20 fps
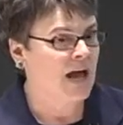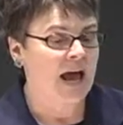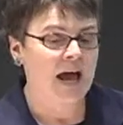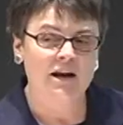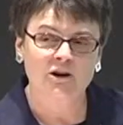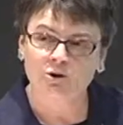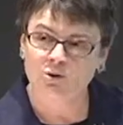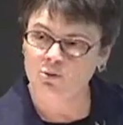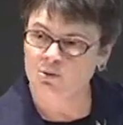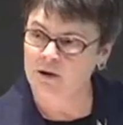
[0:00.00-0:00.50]

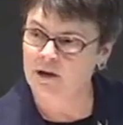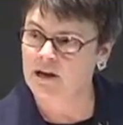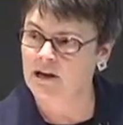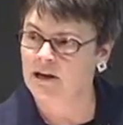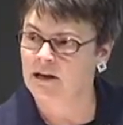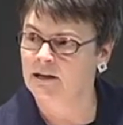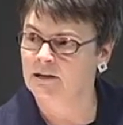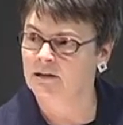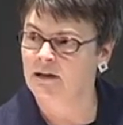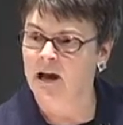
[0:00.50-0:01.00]
and who
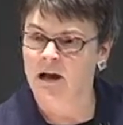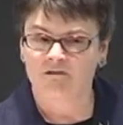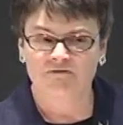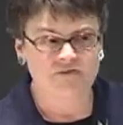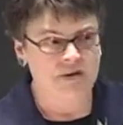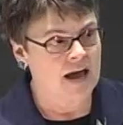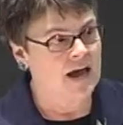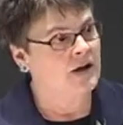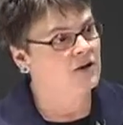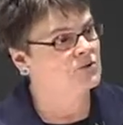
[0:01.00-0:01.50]
then
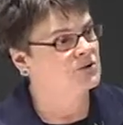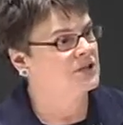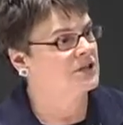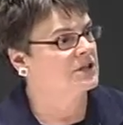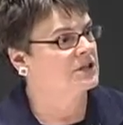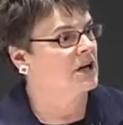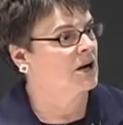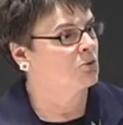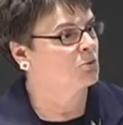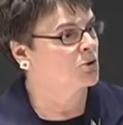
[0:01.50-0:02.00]

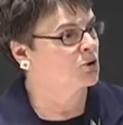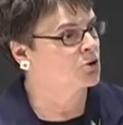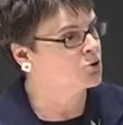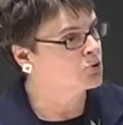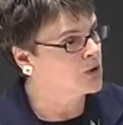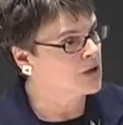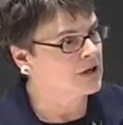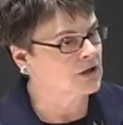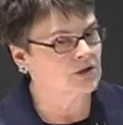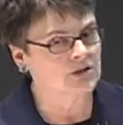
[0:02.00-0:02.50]
founded, uh, were
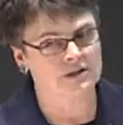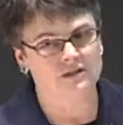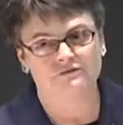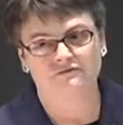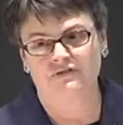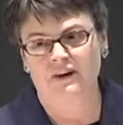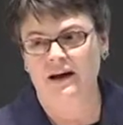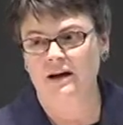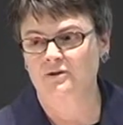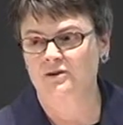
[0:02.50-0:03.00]
critical in
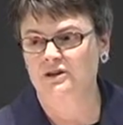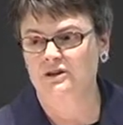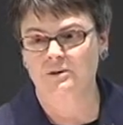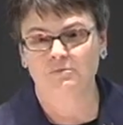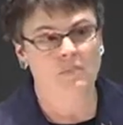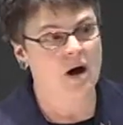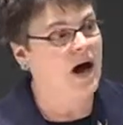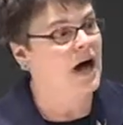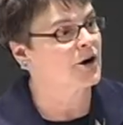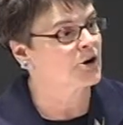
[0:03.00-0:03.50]
founding the
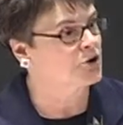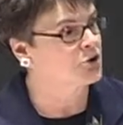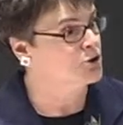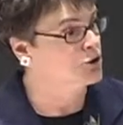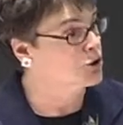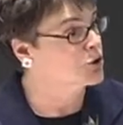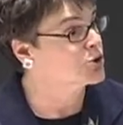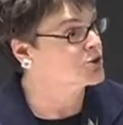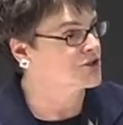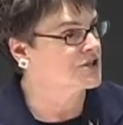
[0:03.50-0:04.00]
modern
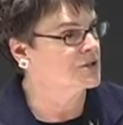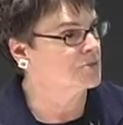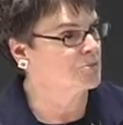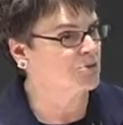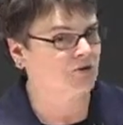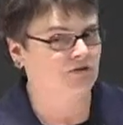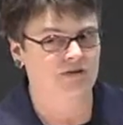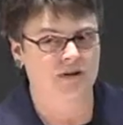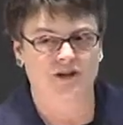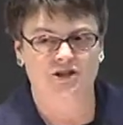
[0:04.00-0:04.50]
nursing
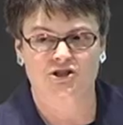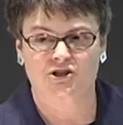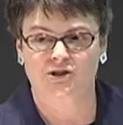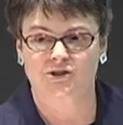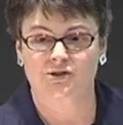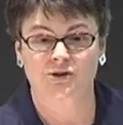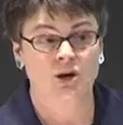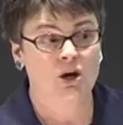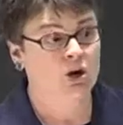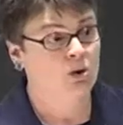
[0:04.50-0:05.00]

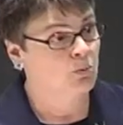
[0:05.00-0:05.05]
professions,